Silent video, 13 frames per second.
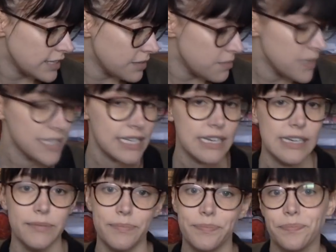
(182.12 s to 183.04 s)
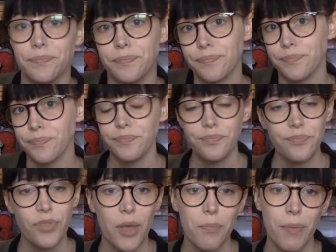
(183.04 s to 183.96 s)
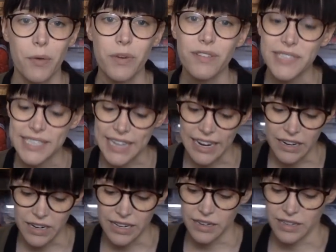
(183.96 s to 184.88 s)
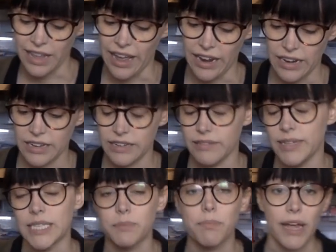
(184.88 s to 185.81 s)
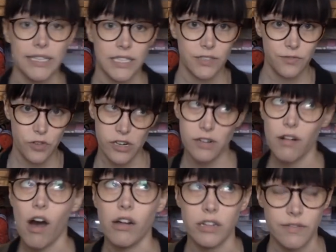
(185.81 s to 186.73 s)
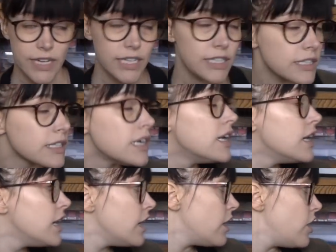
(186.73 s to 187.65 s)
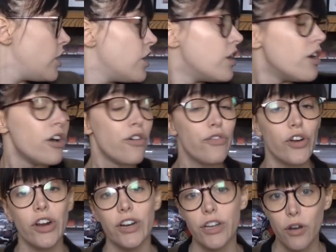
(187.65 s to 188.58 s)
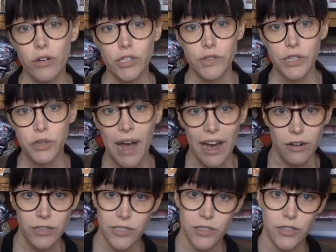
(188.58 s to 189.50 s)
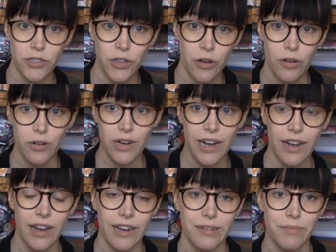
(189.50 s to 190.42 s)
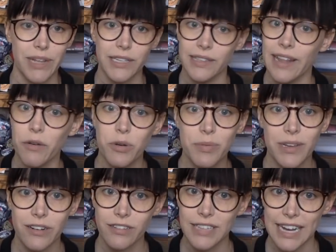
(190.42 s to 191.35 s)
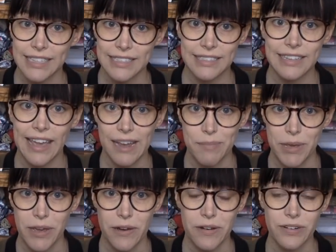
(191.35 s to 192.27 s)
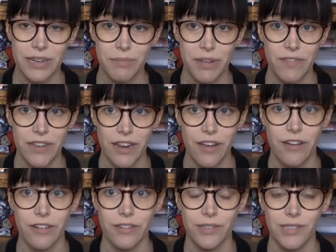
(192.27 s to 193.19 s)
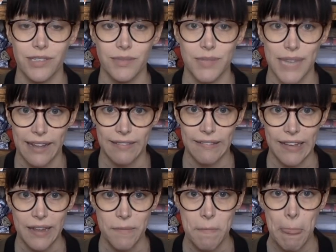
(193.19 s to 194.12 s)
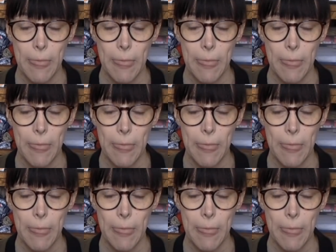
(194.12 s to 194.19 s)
and busy. But we've decided that it's best for all of us for her to go to a new house. So that will be her last cameo in my videos, sadly.